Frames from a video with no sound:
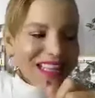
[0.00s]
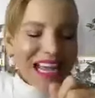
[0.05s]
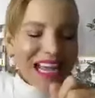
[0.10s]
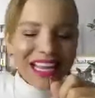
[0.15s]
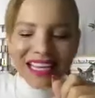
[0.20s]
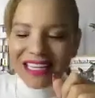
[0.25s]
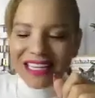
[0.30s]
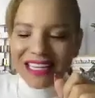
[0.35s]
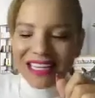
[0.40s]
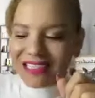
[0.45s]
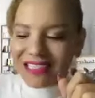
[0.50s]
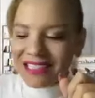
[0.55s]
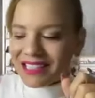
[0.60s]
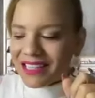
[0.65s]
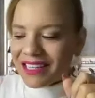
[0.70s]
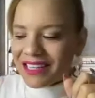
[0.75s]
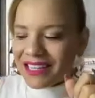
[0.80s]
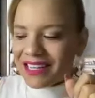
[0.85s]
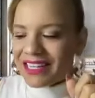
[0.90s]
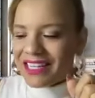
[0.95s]
that
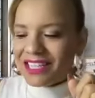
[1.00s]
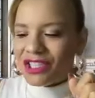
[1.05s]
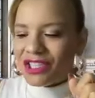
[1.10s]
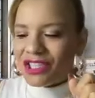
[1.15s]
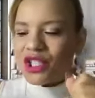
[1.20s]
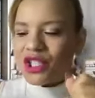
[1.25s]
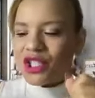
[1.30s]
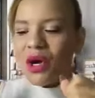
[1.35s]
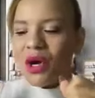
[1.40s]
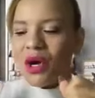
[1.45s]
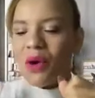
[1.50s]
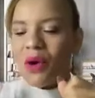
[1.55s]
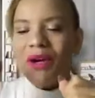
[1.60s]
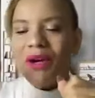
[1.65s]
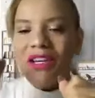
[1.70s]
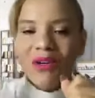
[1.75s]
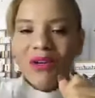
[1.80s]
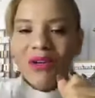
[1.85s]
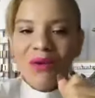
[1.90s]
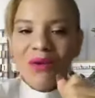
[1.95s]
it's uh it's
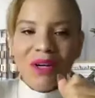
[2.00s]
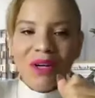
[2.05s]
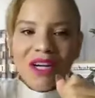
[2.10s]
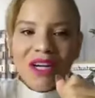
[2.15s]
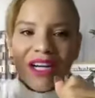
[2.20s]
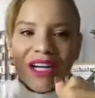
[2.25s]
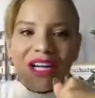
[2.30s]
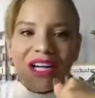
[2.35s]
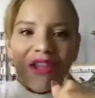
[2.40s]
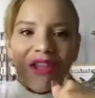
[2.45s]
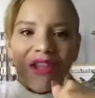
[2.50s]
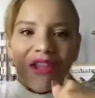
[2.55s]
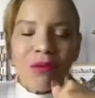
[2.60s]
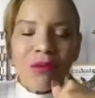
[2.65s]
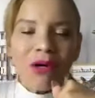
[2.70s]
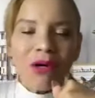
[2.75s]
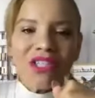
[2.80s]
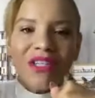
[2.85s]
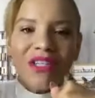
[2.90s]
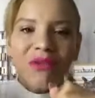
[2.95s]
showing you the
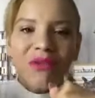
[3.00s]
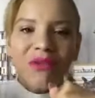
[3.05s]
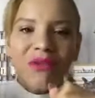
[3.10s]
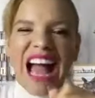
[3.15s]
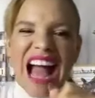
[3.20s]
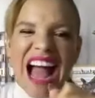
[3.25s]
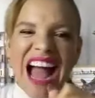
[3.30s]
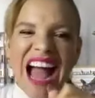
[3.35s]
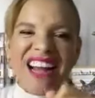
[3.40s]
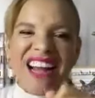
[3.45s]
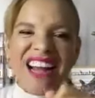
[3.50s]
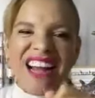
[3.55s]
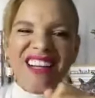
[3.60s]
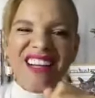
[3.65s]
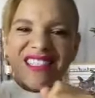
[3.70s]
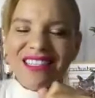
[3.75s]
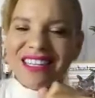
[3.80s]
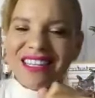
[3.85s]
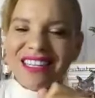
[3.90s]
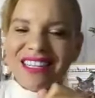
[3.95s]
person with the
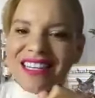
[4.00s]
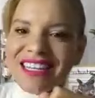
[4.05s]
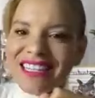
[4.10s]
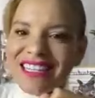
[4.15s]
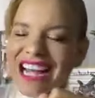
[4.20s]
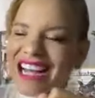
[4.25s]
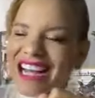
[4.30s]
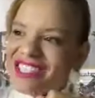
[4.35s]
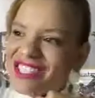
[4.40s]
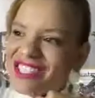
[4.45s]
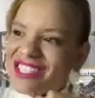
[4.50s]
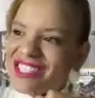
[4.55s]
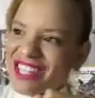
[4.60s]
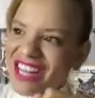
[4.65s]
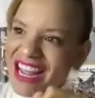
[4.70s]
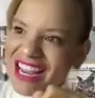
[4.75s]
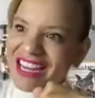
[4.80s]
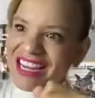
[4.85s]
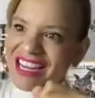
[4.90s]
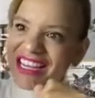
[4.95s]
axe that's
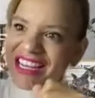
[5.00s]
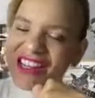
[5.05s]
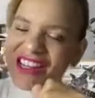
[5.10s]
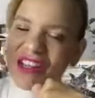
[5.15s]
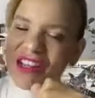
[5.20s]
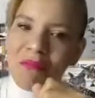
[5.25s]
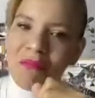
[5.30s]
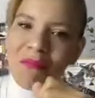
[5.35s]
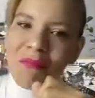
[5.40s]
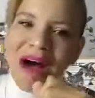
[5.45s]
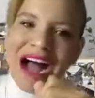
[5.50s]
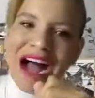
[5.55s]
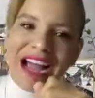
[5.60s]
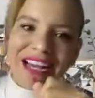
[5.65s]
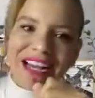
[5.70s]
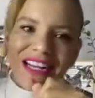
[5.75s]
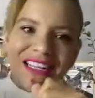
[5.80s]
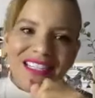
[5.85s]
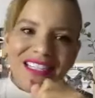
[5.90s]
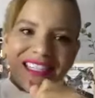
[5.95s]
like in the
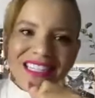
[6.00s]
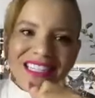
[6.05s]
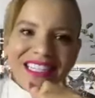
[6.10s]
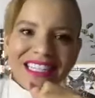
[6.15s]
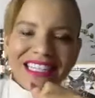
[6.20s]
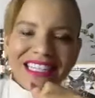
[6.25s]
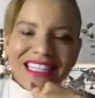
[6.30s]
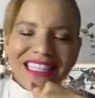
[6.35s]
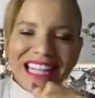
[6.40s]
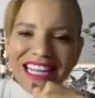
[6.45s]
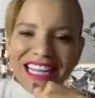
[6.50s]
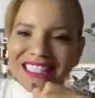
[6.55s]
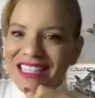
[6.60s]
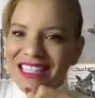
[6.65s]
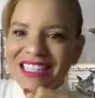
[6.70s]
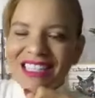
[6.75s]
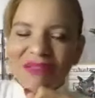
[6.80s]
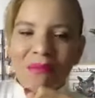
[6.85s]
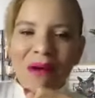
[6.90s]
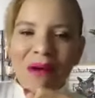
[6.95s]
mine,
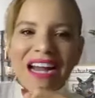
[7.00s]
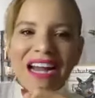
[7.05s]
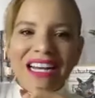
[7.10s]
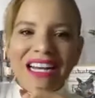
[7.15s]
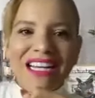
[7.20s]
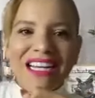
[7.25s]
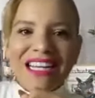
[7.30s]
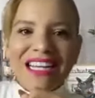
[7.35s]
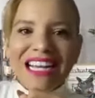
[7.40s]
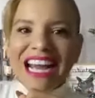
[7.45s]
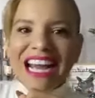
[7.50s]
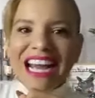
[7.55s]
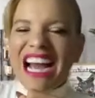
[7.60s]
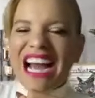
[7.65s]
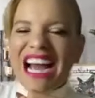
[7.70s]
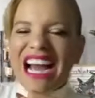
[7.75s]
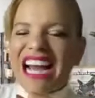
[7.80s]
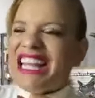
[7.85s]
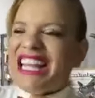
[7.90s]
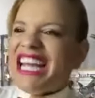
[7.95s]
that's it's mining,
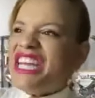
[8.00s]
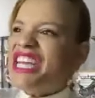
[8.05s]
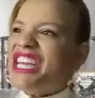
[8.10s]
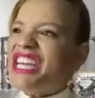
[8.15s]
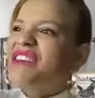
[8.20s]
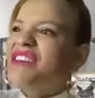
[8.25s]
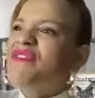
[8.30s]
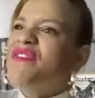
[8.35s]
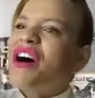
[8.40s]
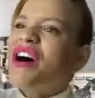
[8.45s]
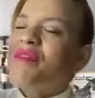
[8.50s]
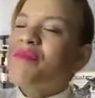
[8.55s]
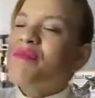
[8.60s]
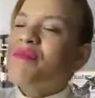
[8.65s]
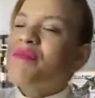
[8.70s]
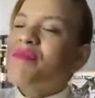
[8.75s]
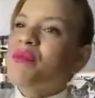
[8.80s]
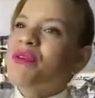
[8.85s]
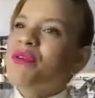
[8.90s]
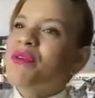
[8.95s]
and they give
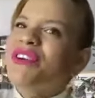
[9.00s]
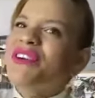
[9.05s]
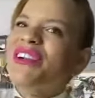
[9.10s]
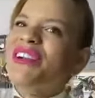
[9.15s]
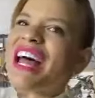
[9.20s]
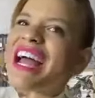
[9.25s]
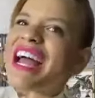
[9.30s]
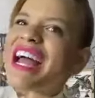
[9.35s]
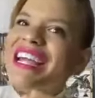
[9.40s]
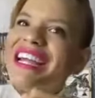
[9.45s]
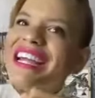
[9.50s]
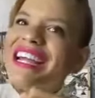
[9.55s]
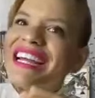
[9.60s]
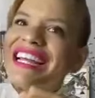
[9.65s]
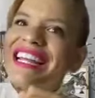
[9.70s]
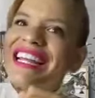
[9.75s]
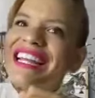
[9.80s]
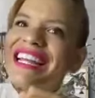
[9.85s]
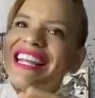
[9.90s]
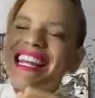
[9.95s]
up when they're like
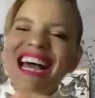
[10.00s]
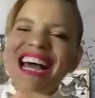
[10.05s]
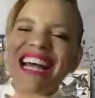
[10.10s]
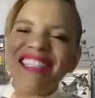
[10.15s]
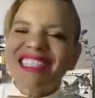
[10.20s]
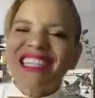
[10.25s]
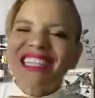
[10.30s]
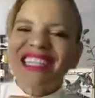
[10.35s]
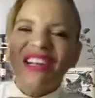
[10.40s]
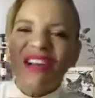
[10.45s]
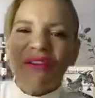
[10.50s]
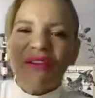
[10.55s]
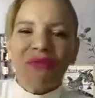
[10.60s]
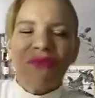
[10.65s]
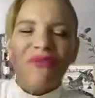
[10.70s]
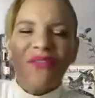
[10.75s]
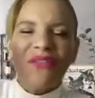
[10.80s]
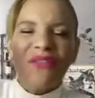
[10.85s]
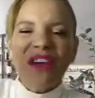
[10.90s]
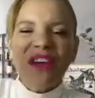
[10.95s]
less than a
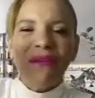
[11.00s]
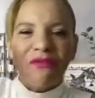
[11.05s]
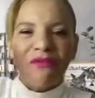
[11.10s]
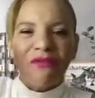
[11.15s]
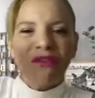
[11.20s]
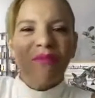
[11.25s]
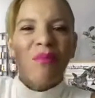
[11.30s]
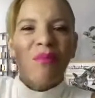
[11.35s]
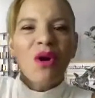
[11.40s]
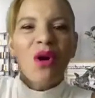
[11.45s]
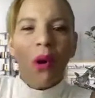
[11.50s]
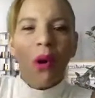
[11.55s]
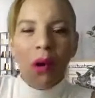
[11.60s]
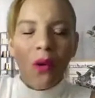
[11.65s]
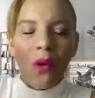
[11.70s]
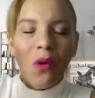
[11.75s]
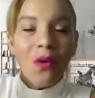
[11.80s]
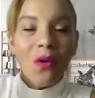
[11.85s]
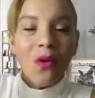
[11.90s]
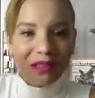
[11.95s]
feet from
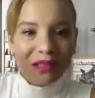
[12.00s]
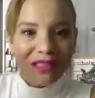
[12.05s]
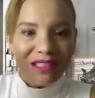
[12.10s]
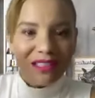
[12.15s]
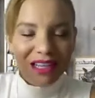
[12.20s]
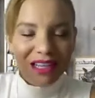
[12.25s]
gold.